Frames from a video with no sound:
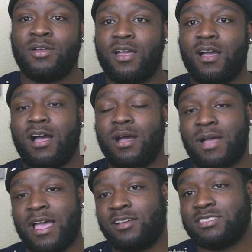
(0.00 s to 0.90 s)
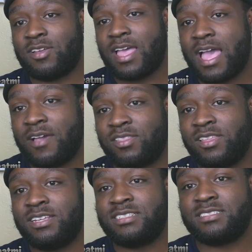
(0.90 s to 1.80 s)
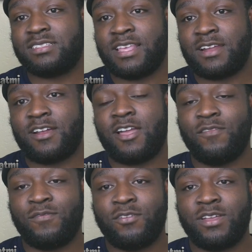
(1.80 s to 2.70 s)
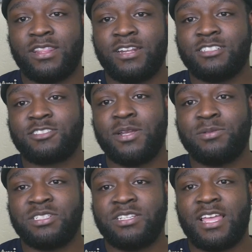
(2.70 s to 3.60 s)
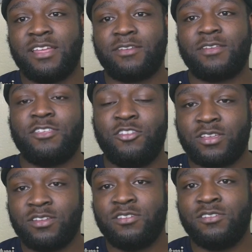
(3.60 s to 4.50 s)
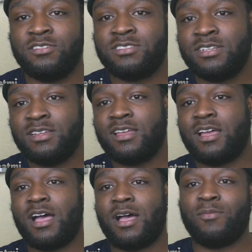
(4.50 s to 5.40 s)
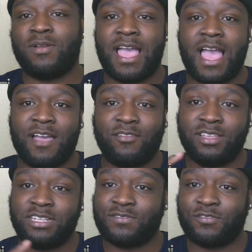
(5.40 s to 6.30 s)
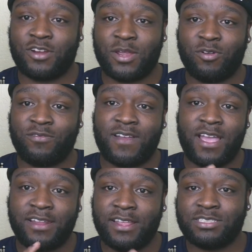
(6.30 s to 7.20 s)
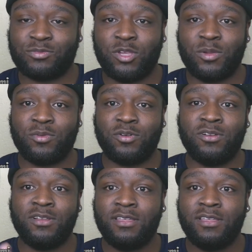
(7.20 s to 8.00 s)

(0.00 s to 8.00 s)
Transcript: I also have links that are helpful in the description that you can use. I have links for M1 Finance, Webull,